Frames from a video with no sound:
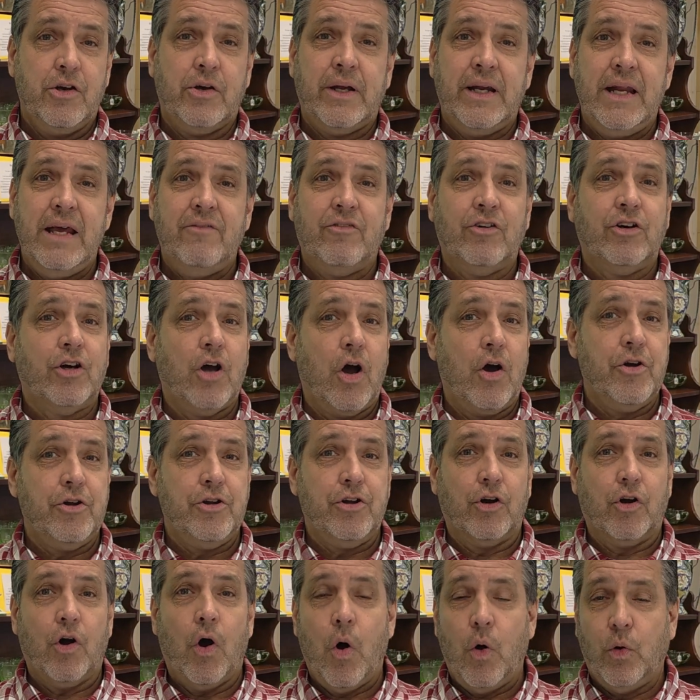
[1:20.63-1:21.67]
You can even go to
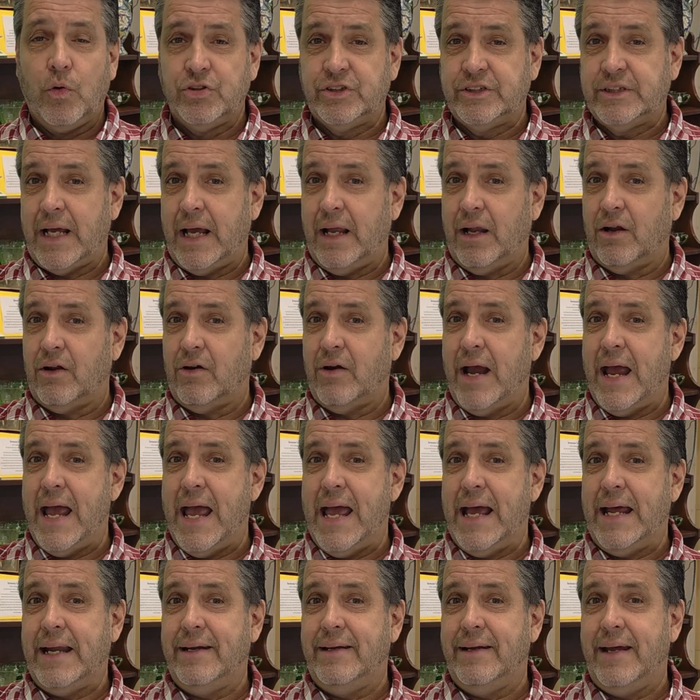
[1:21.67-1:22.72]
your wholesaler
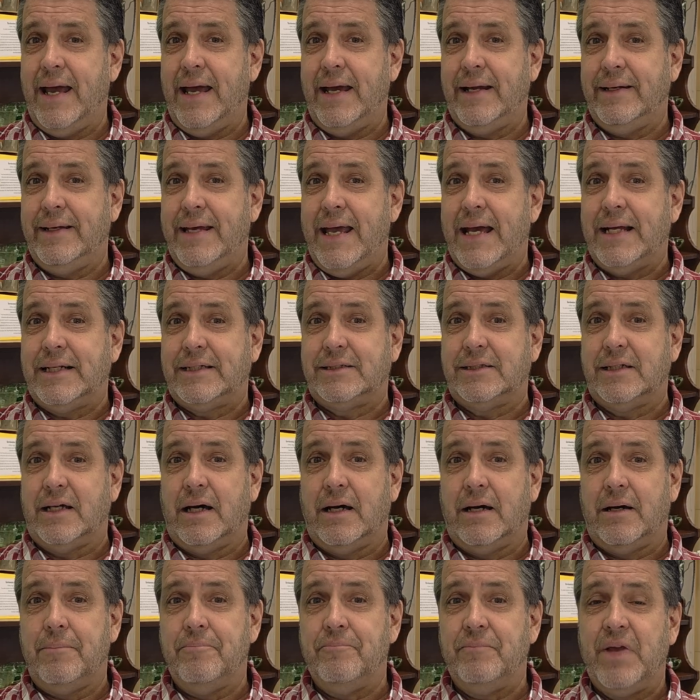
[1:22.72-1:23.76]
and get
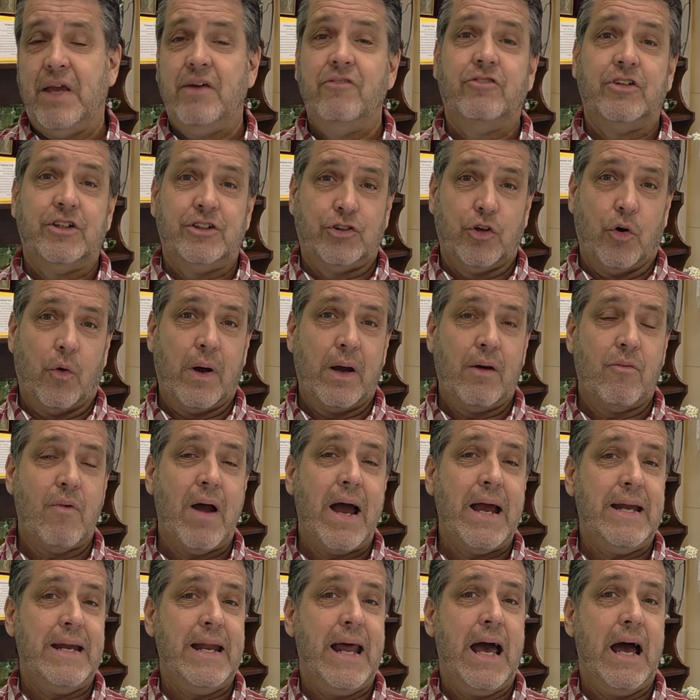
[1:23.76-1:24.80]
inventory
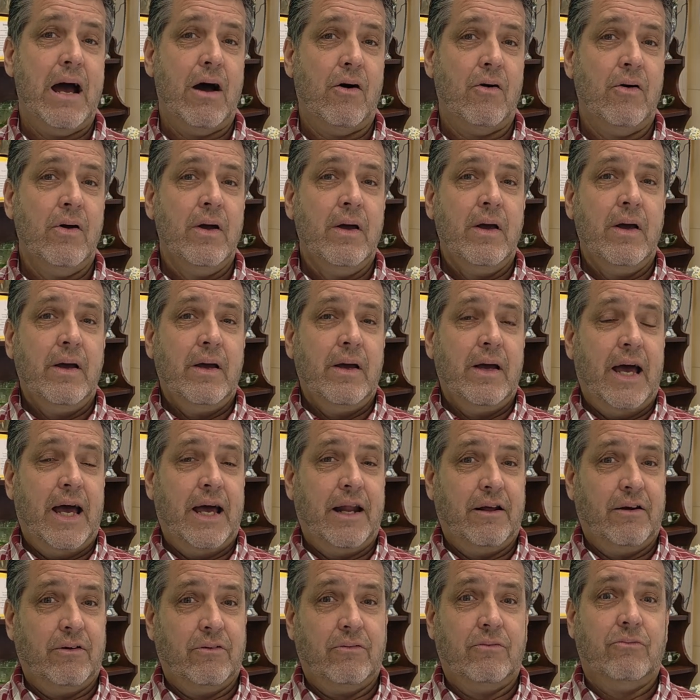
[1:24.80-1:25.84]
right now
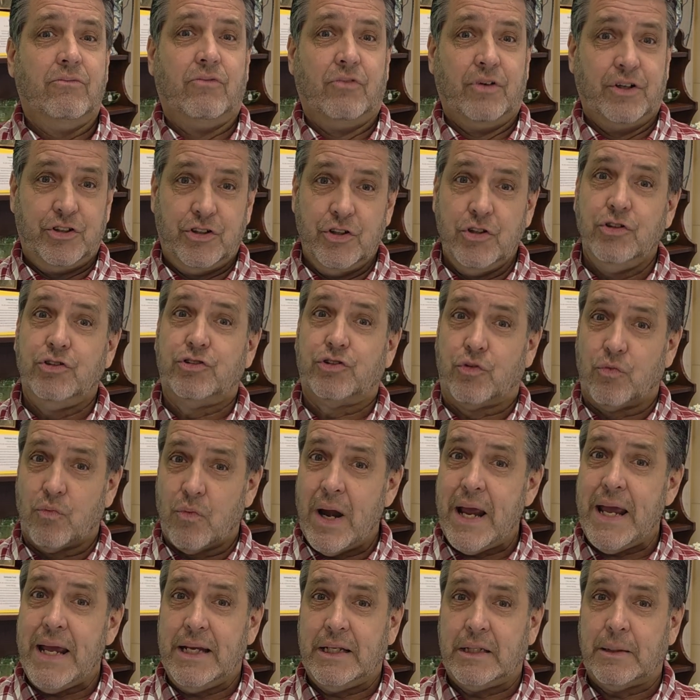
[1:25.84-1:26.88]
at a reduced
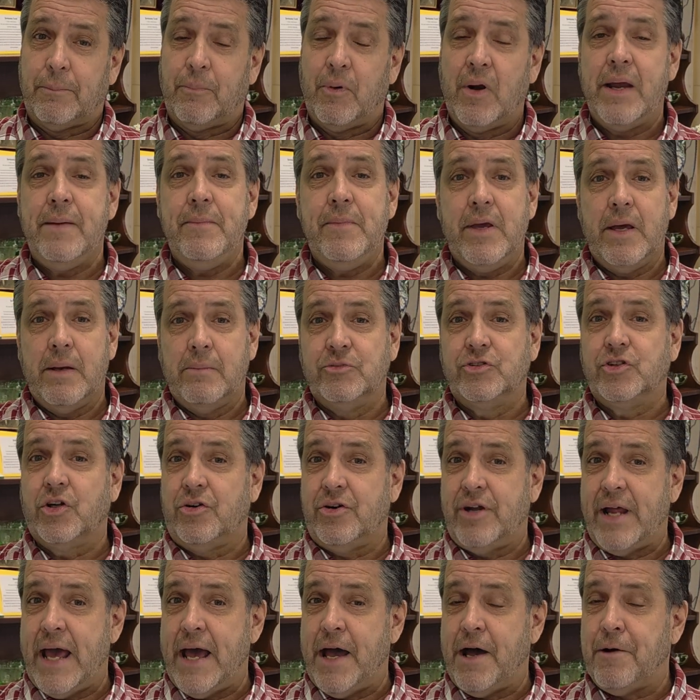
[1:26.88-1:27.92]
rate. The premiums
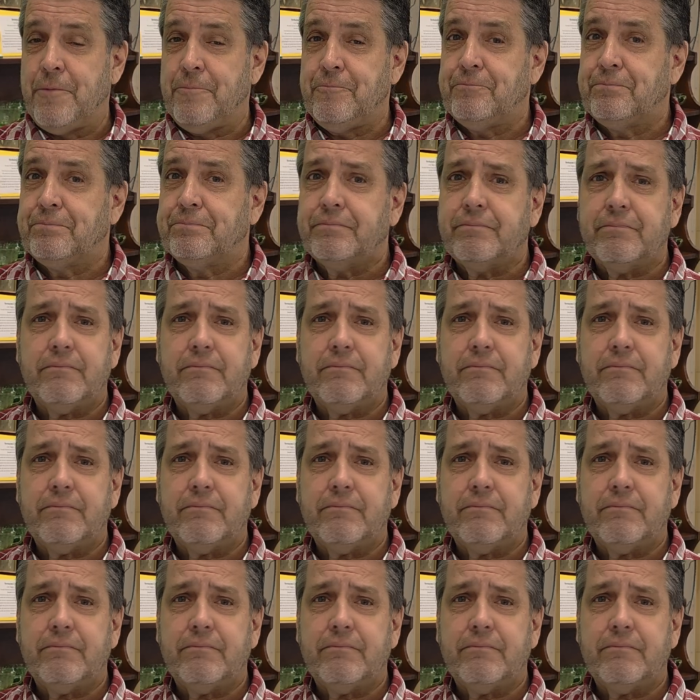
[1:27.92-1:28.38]
are down.